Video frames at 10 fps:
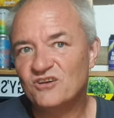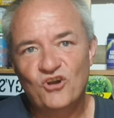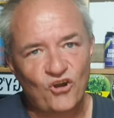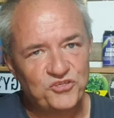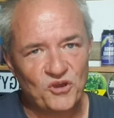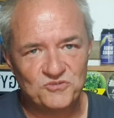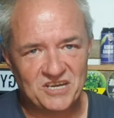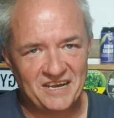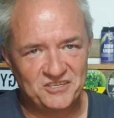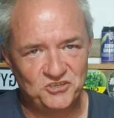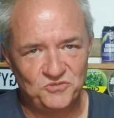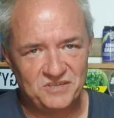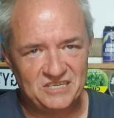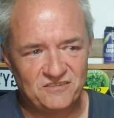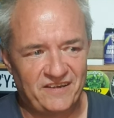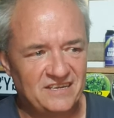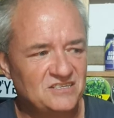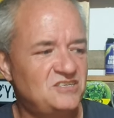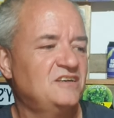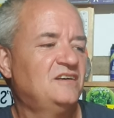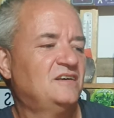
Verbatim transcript: god knows how to do these things